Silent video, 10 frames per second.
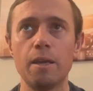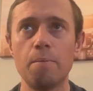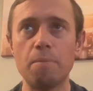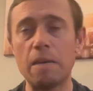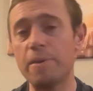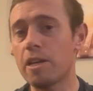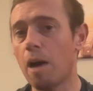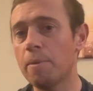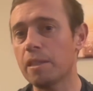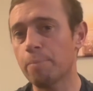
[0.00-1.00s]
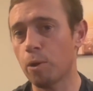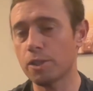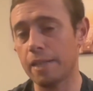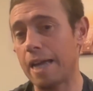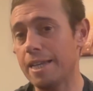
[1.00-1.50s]
me becoming the
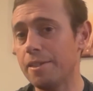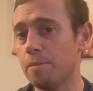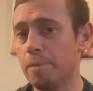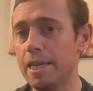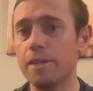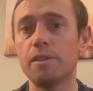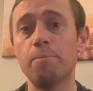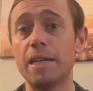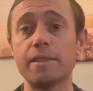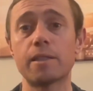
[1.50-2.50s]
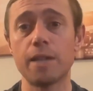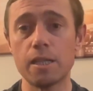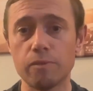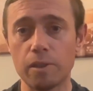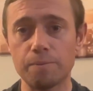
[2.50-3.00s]
person I need to be
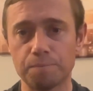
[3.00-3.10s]
successful.